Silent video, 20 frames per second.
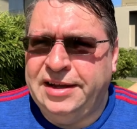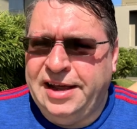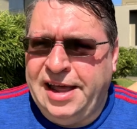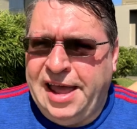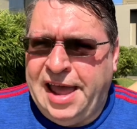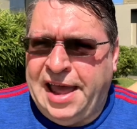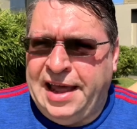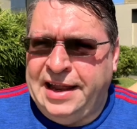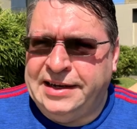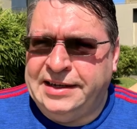
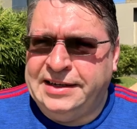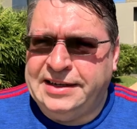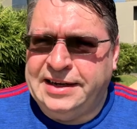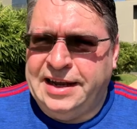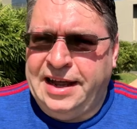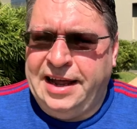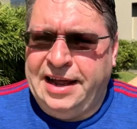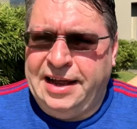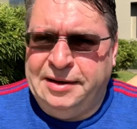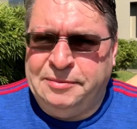and,
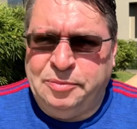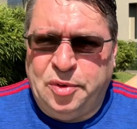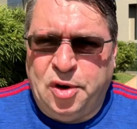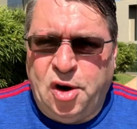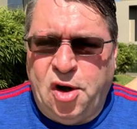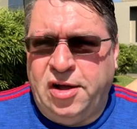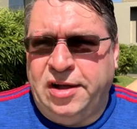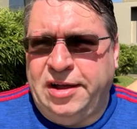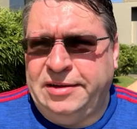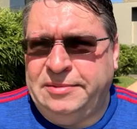uh, and
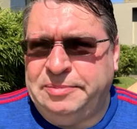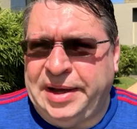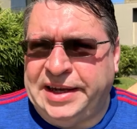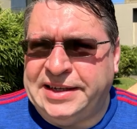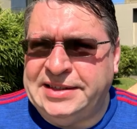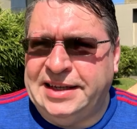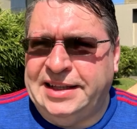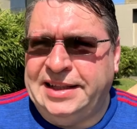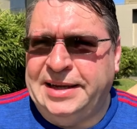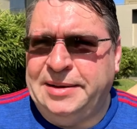brought
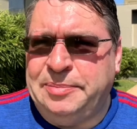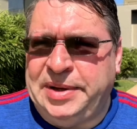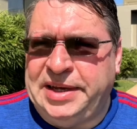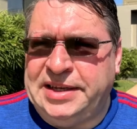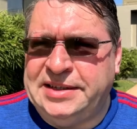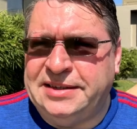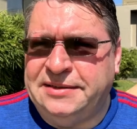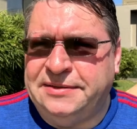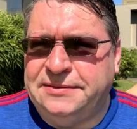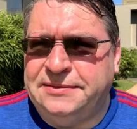basically a
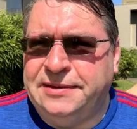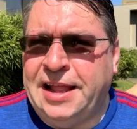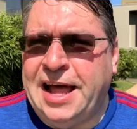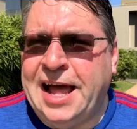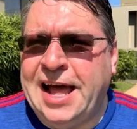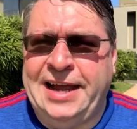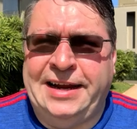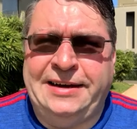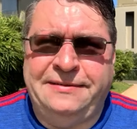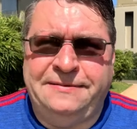piece of
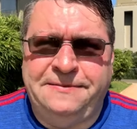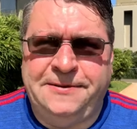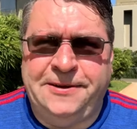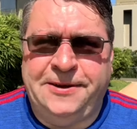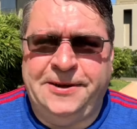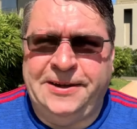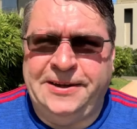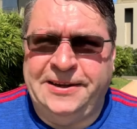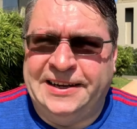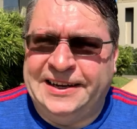line
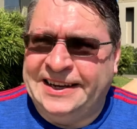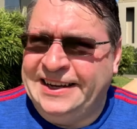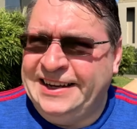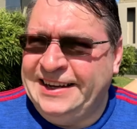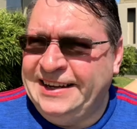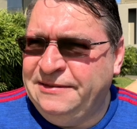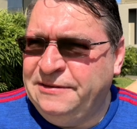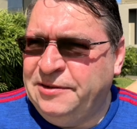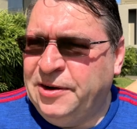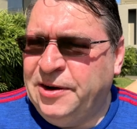for,
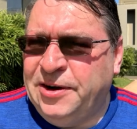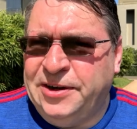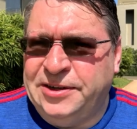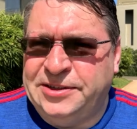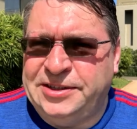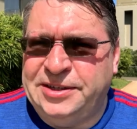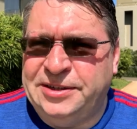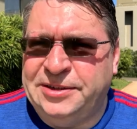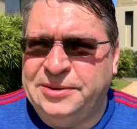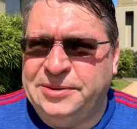for her
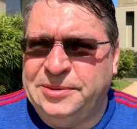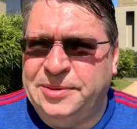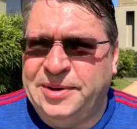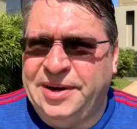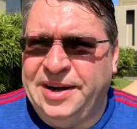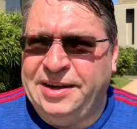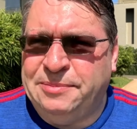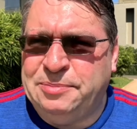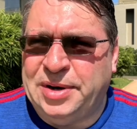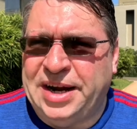to
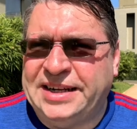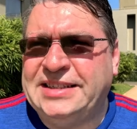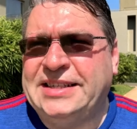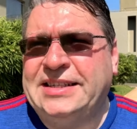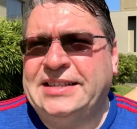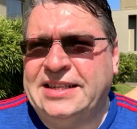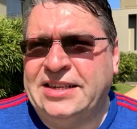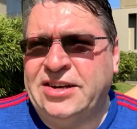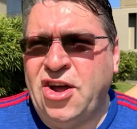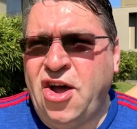uh,
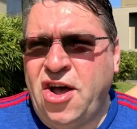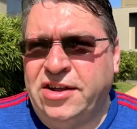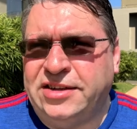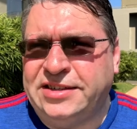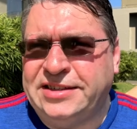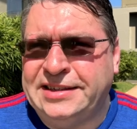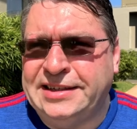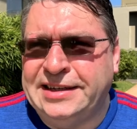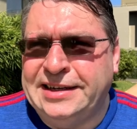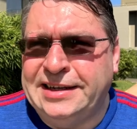practice the
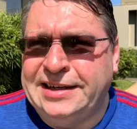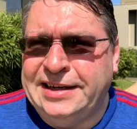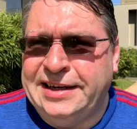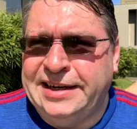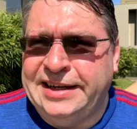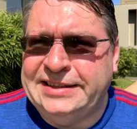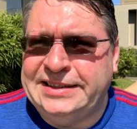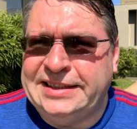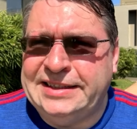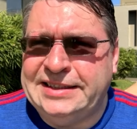knots.
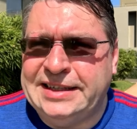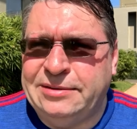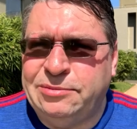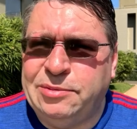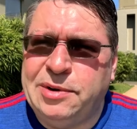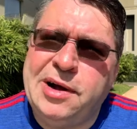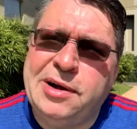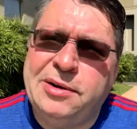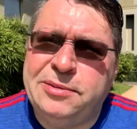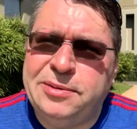And she said,
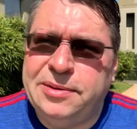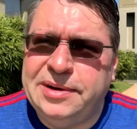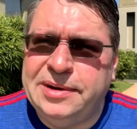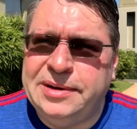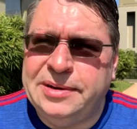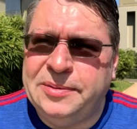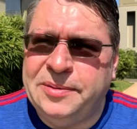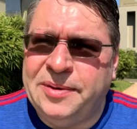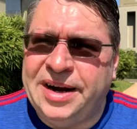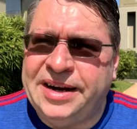well,
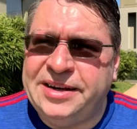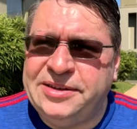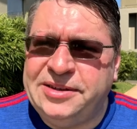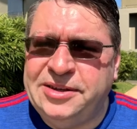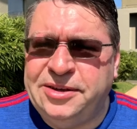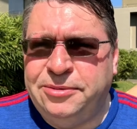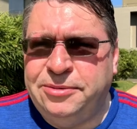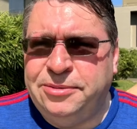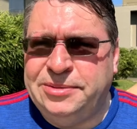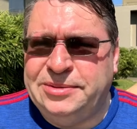why don't
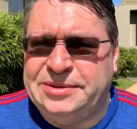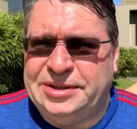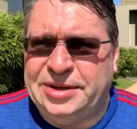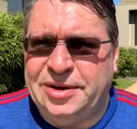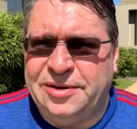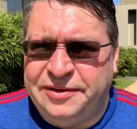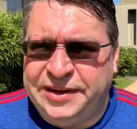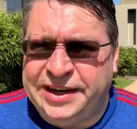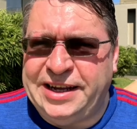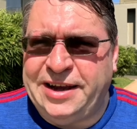you
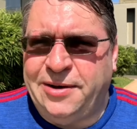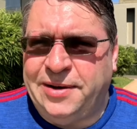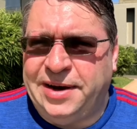do a video